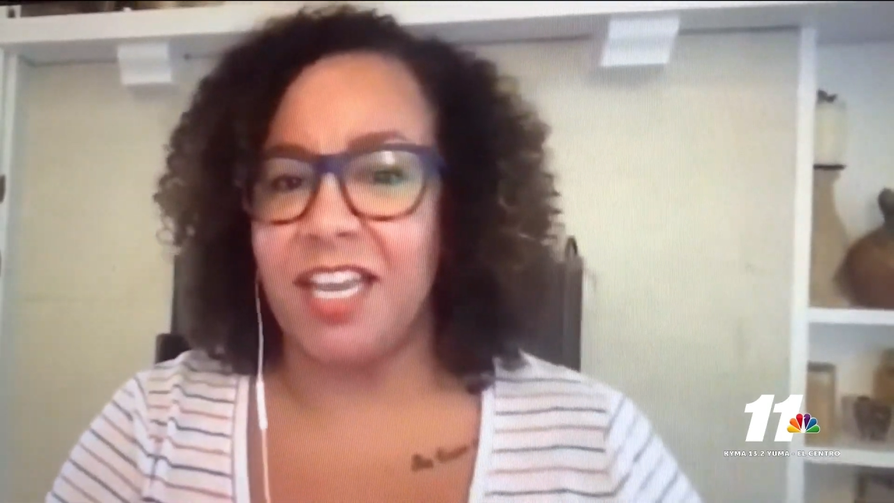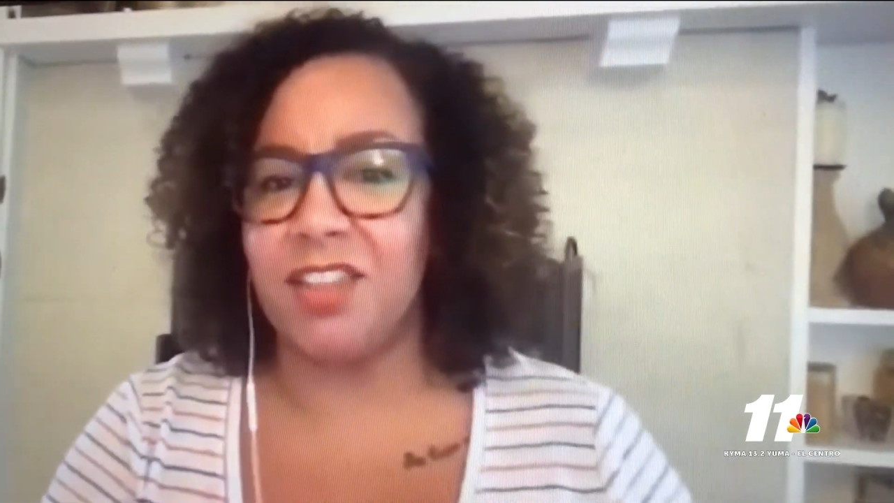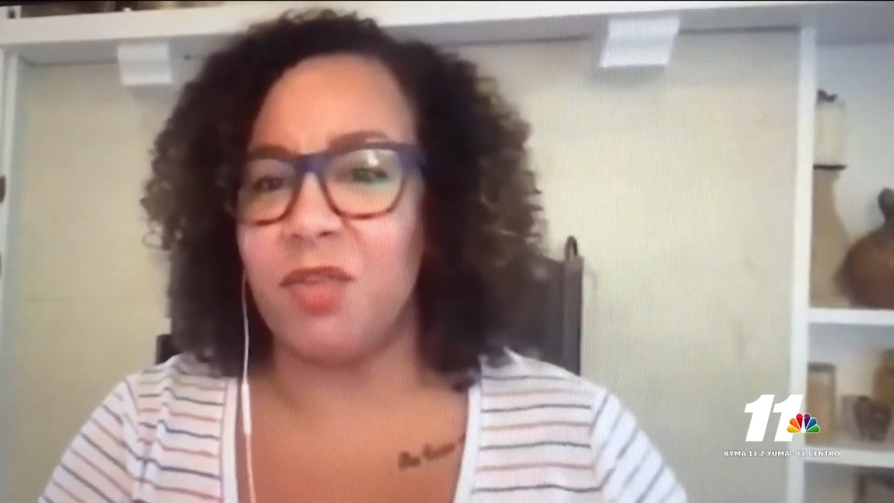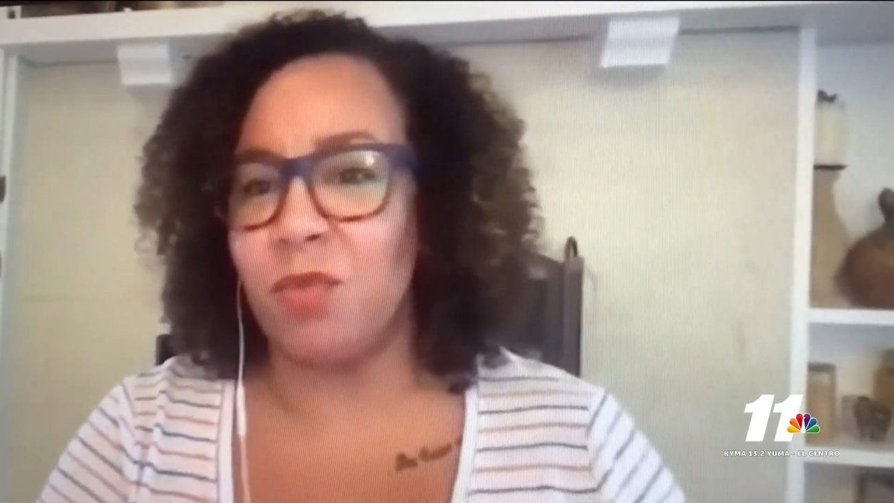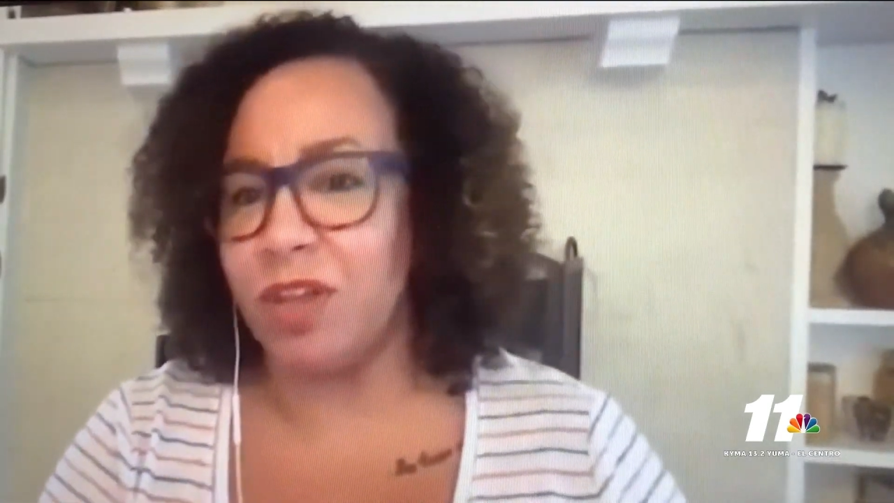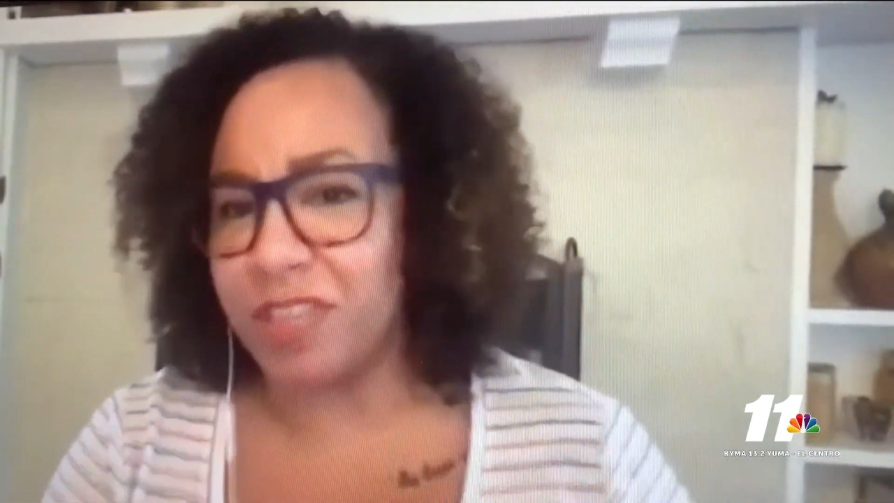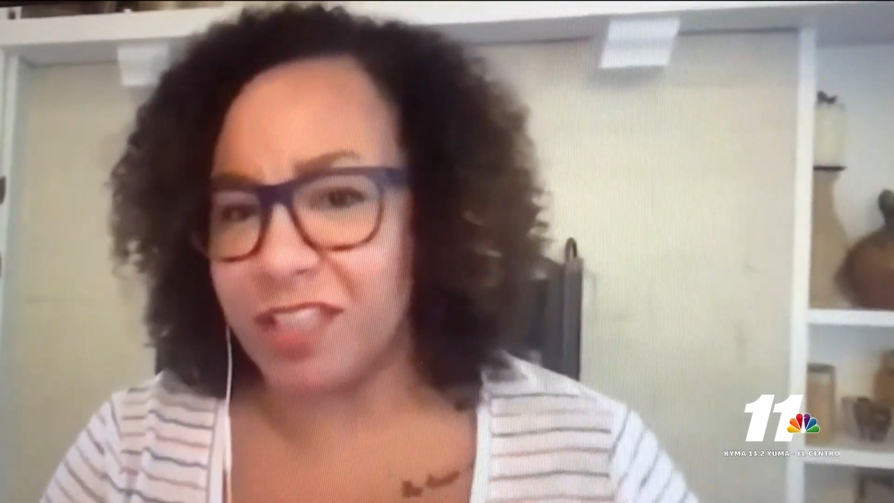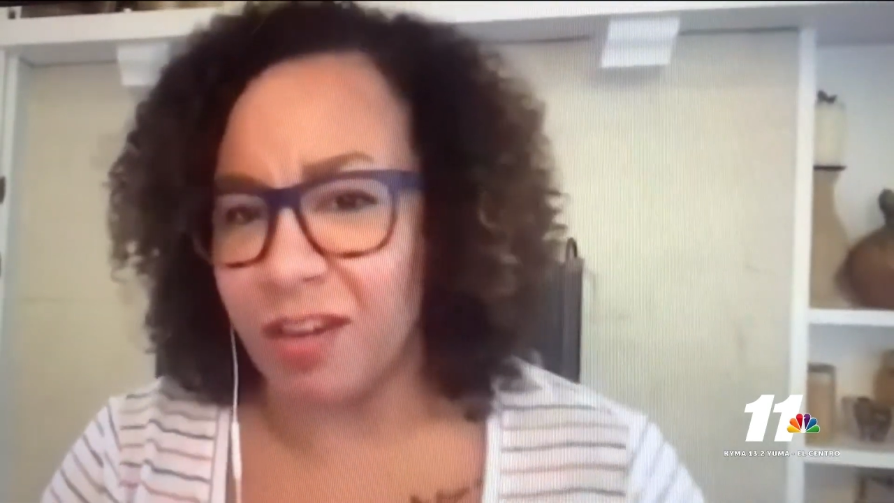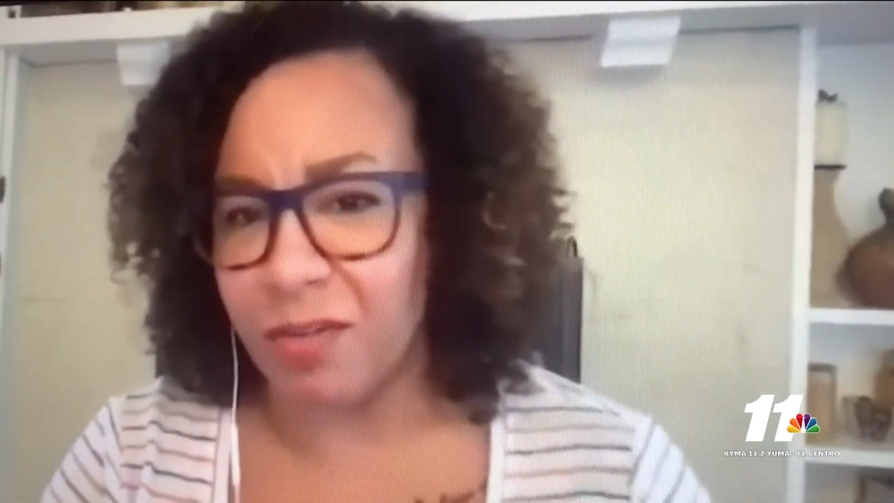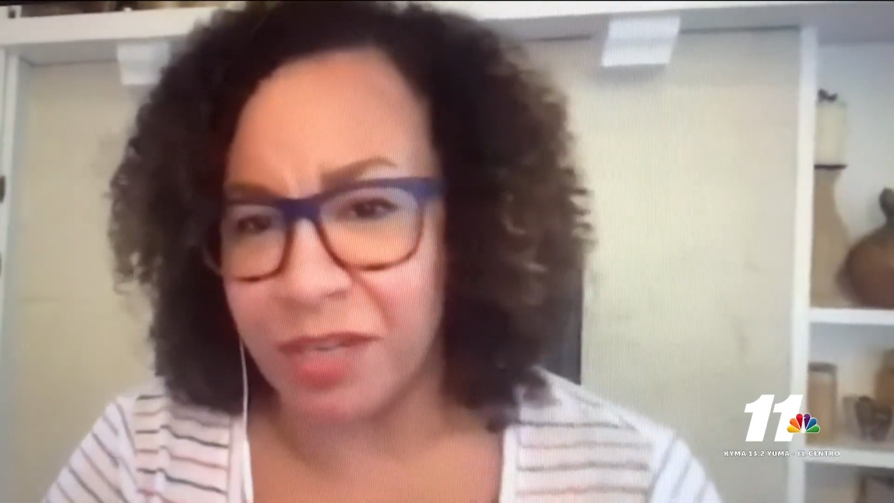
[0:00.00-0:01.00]
And the one
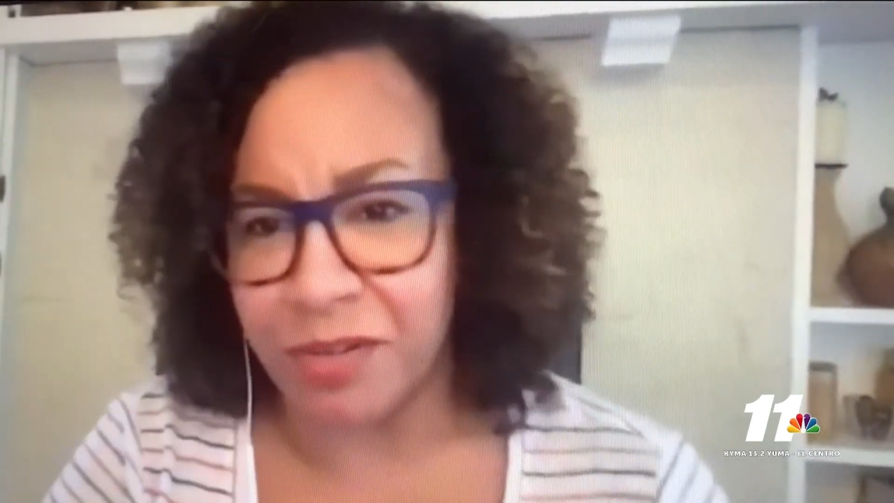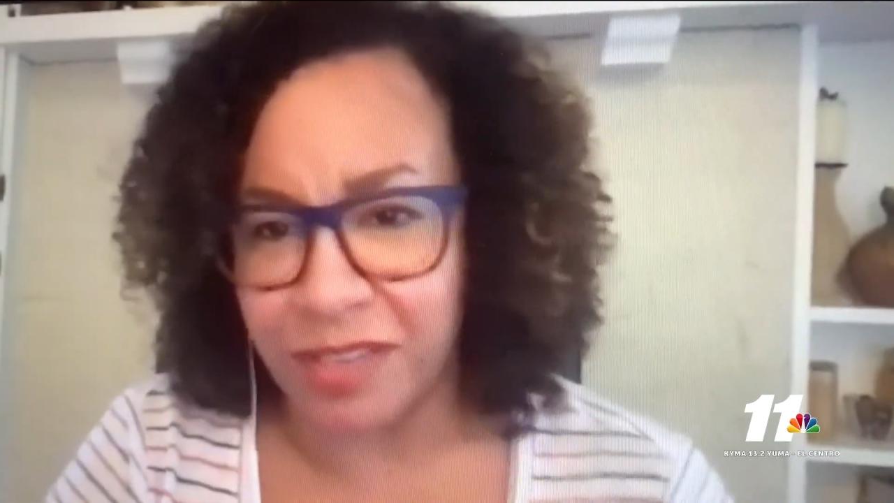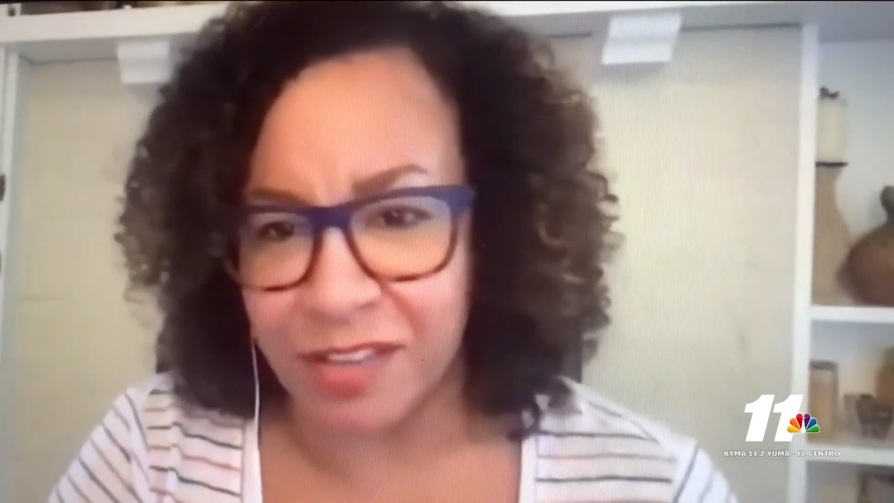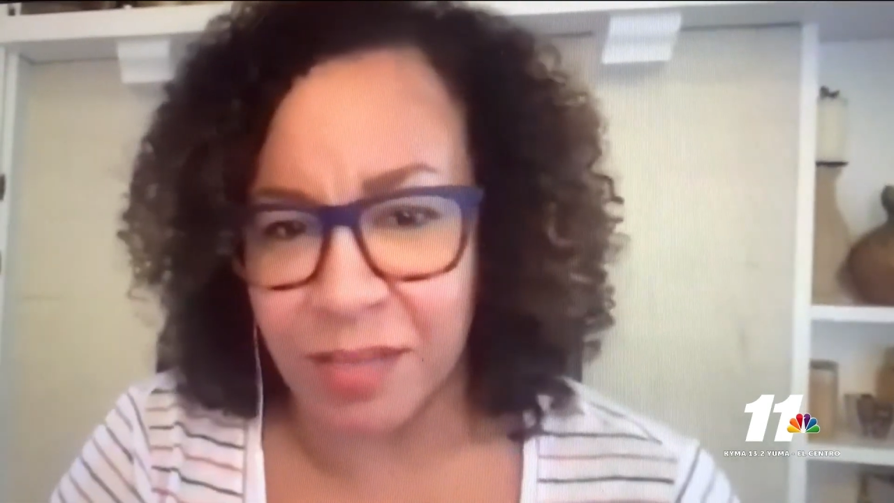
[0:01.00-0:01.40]
thing that we don't get